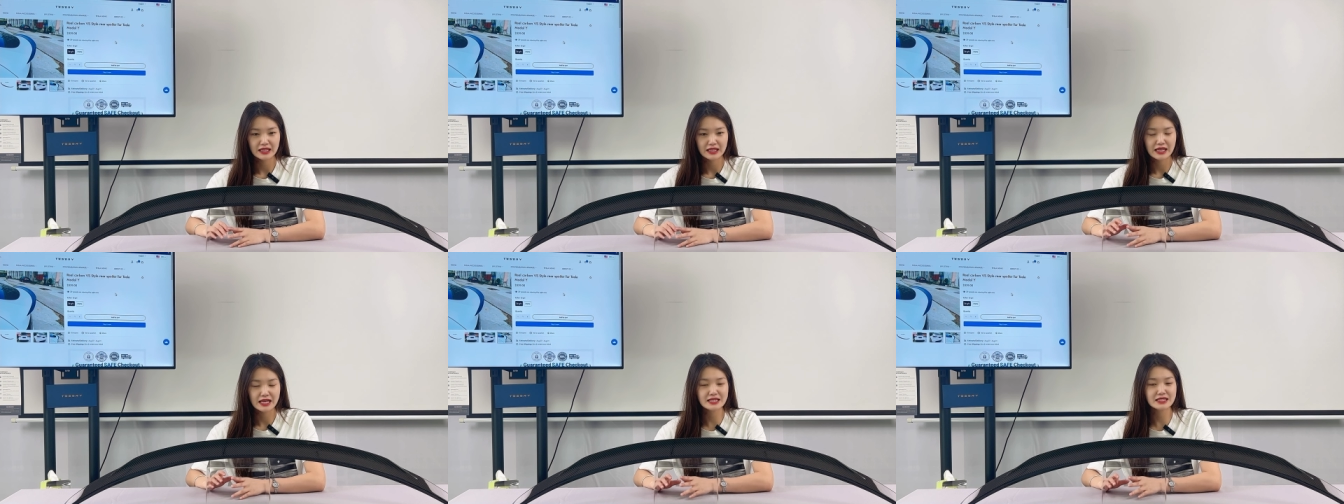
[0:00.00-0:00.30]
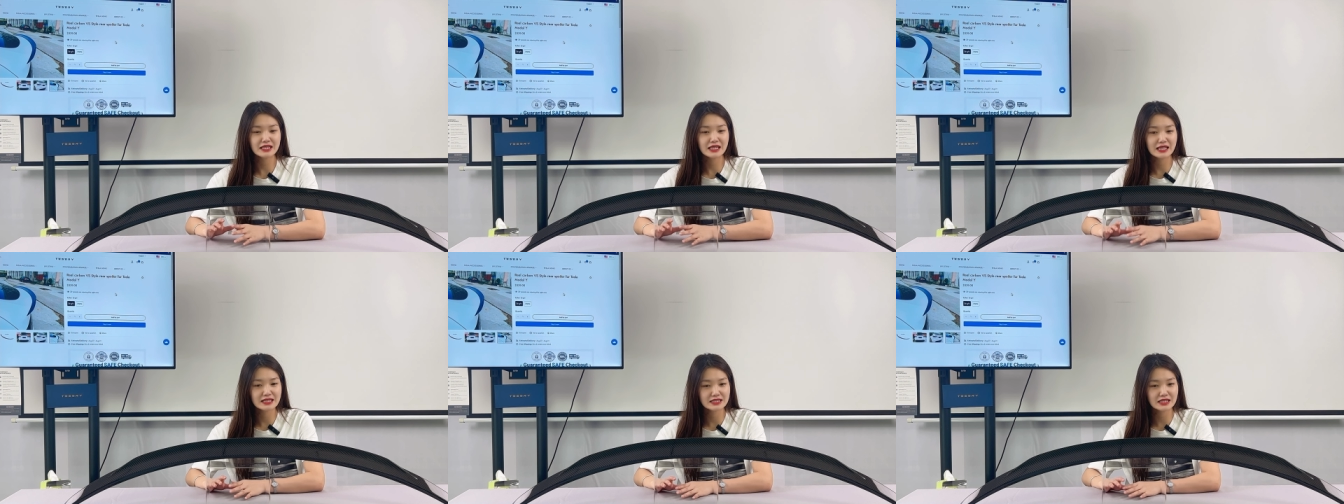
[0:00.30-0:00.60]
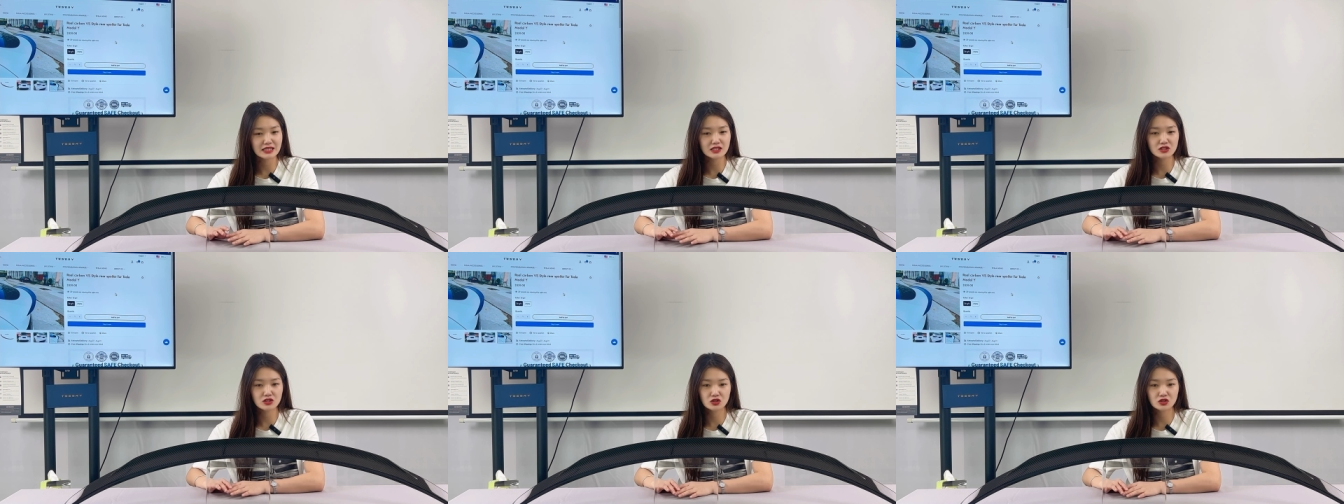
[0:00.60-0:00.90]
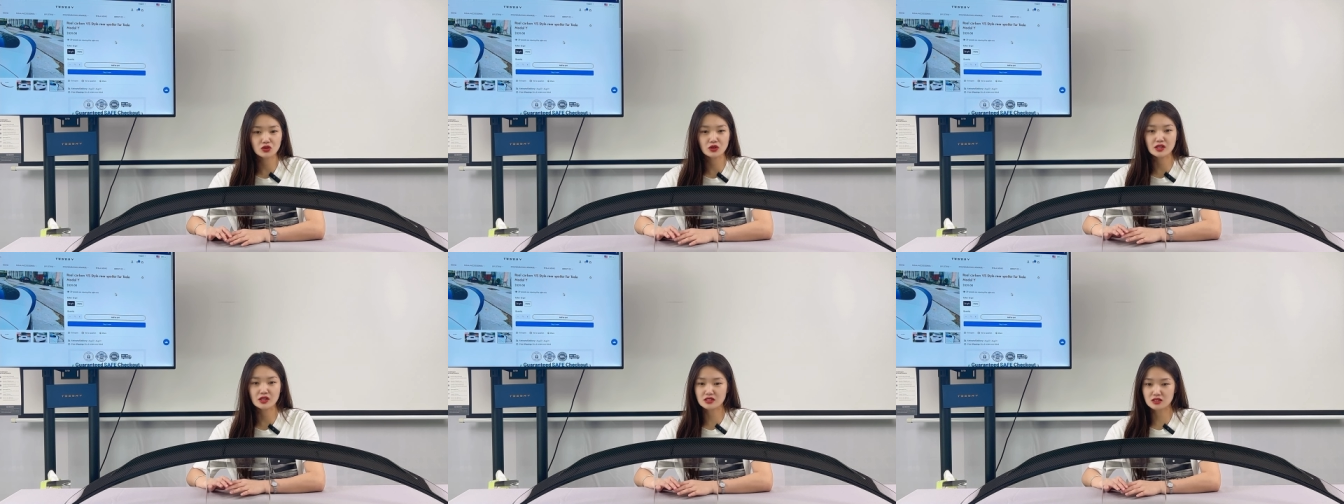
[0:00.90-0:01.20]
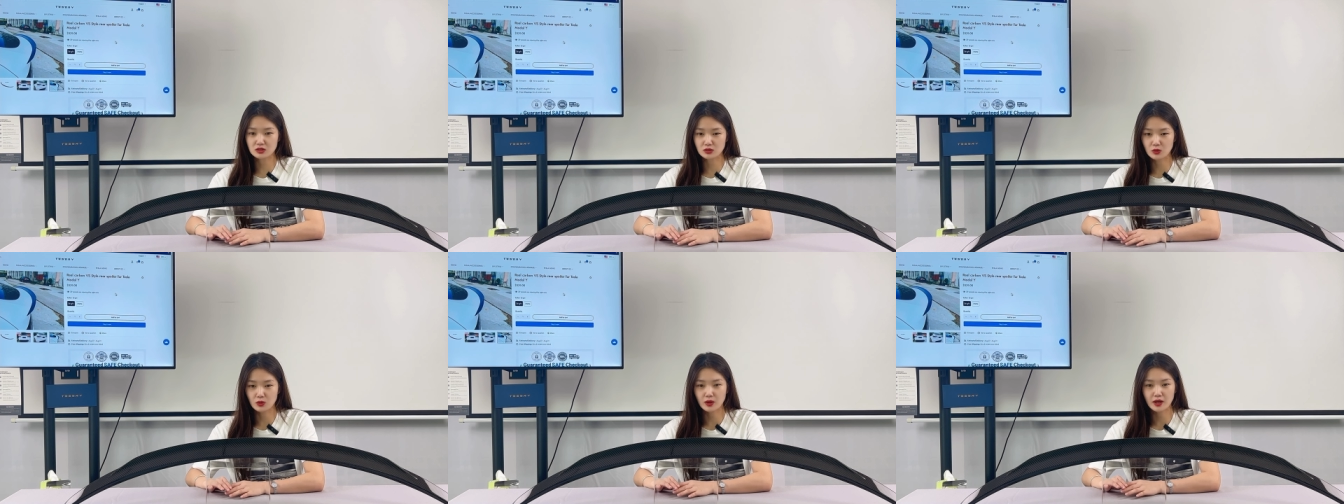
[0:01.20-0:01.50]
It's easy to
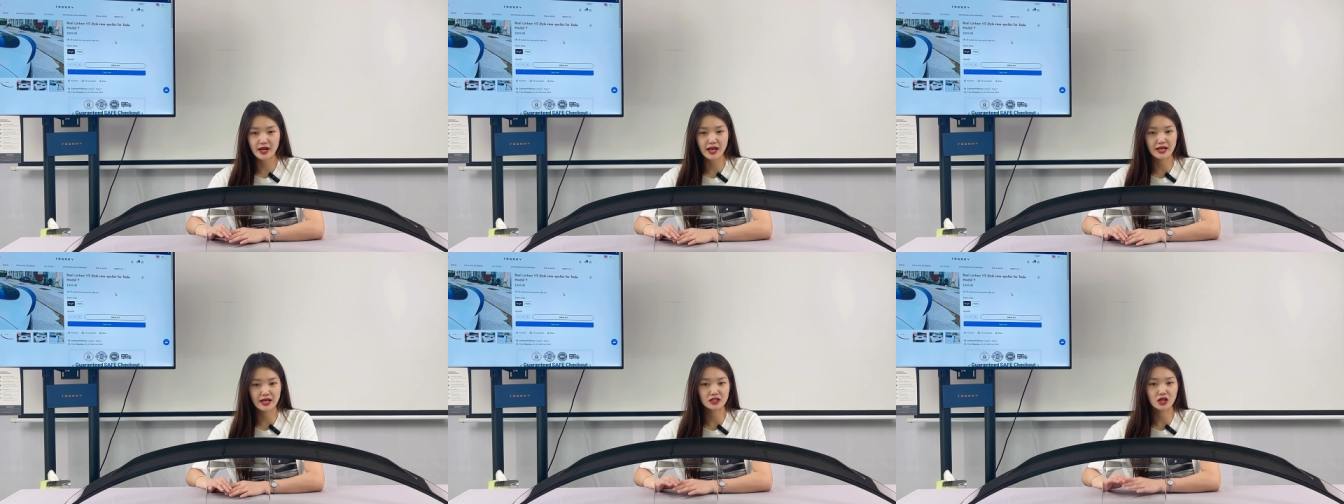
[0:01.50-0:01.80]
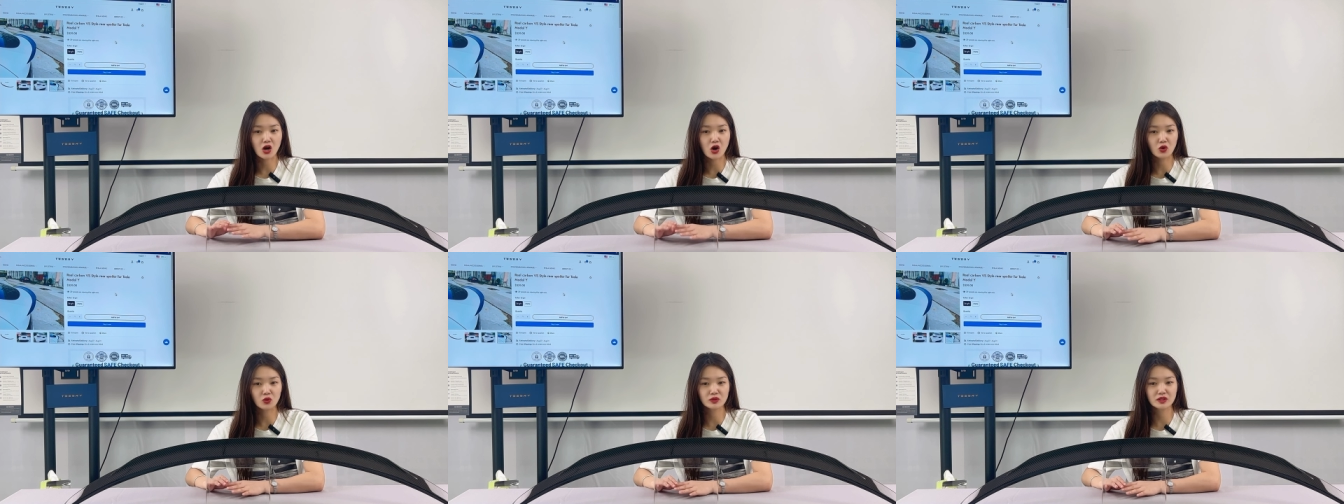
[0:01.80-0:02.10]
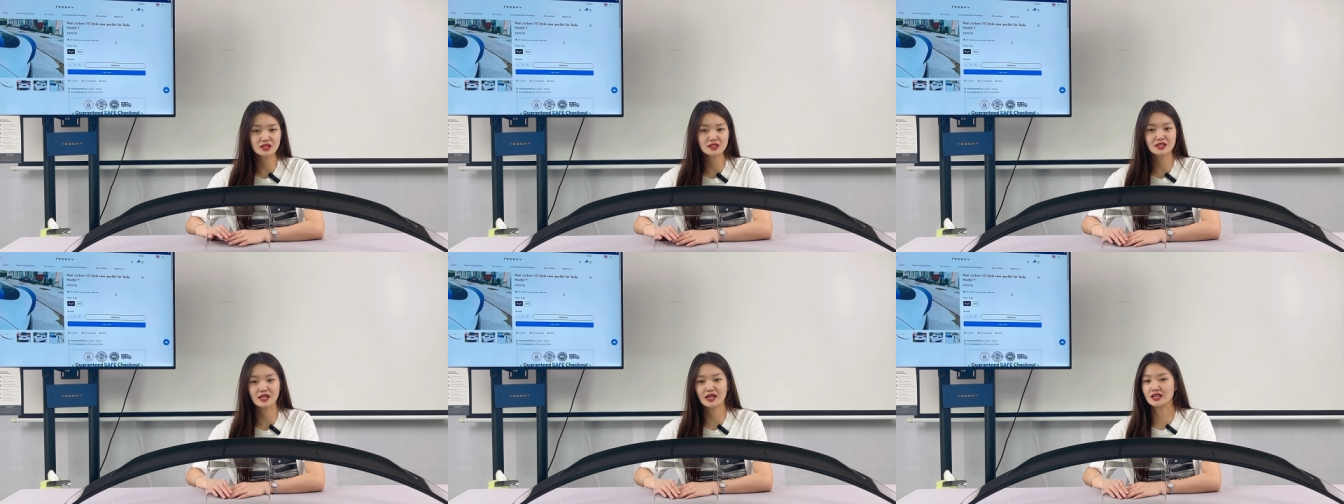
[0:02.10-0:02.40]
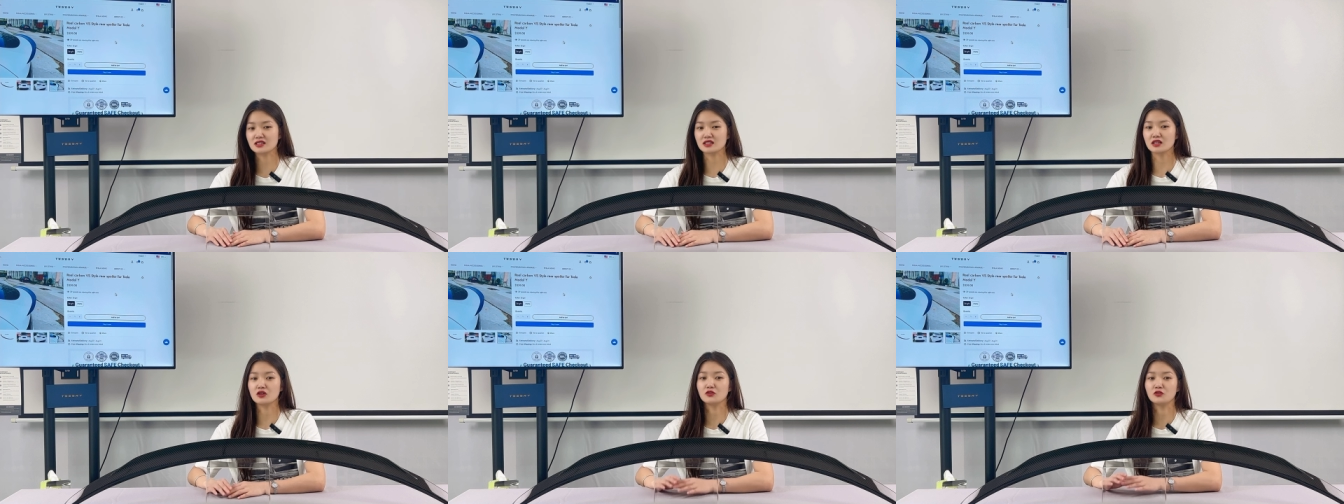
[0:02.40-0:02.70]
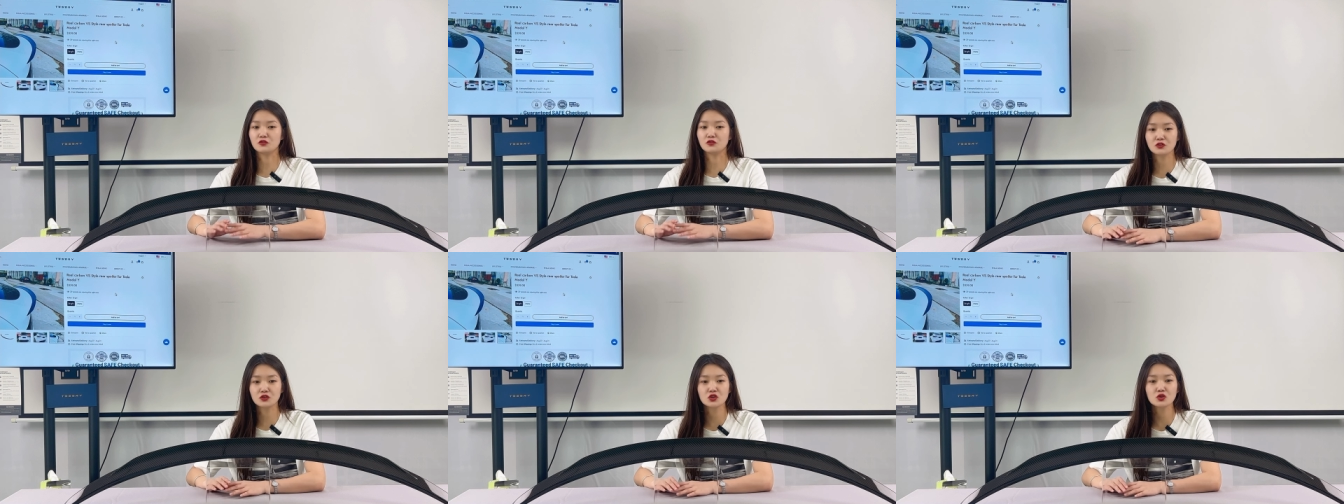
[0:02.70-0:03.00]
install and only takes a
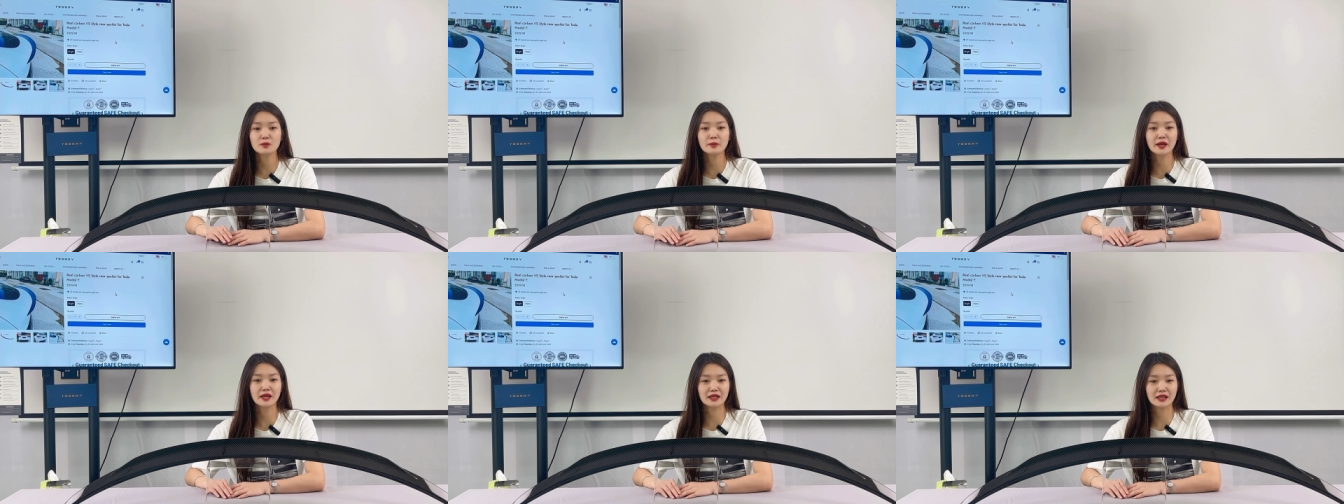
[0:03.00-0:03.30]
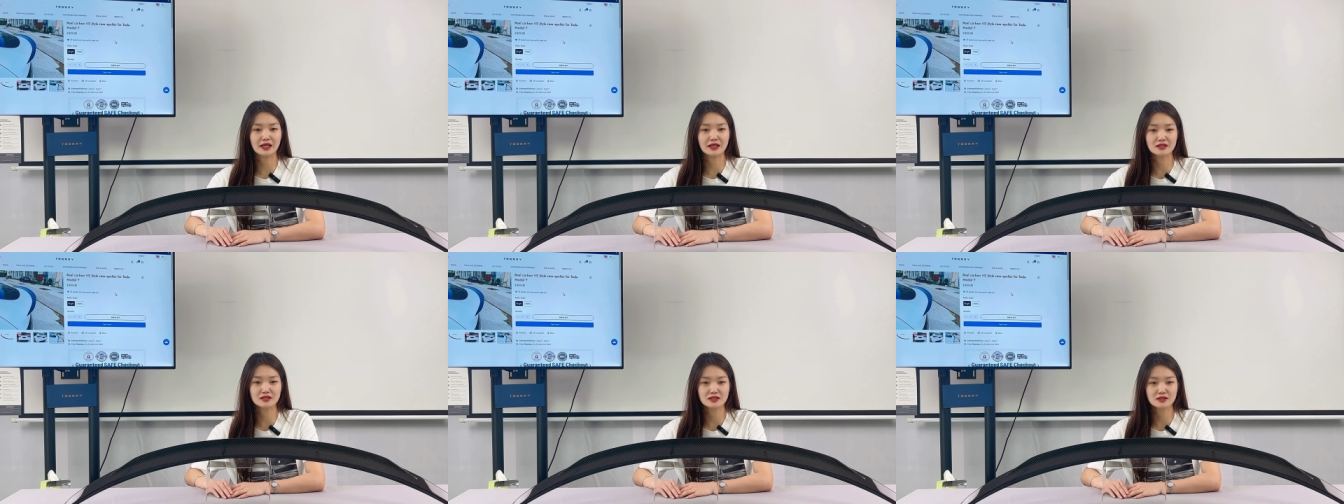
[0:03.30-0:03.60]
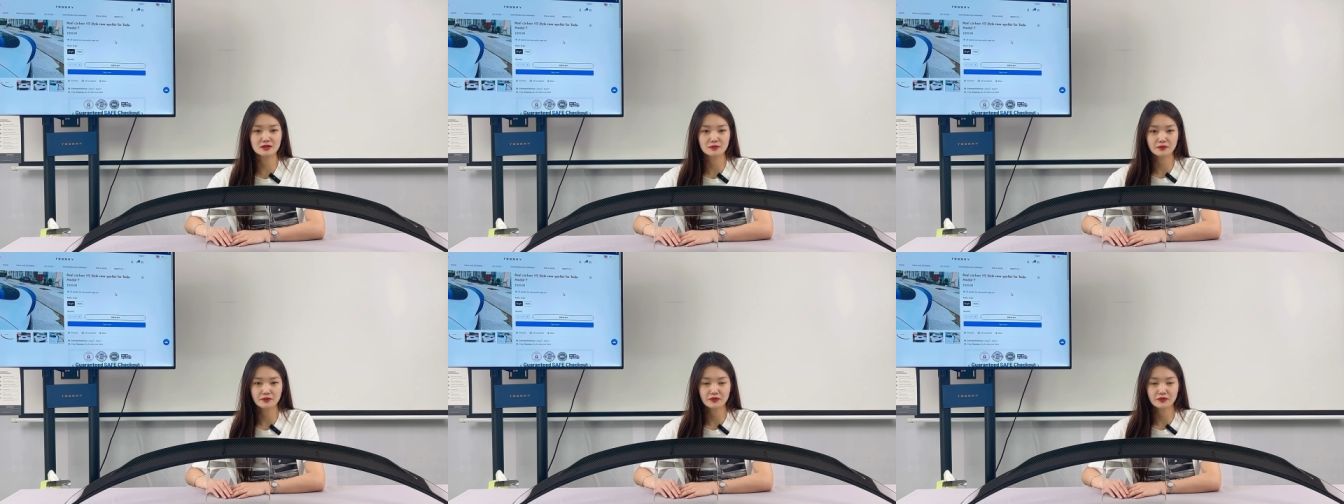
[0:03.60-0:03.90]
few minutes.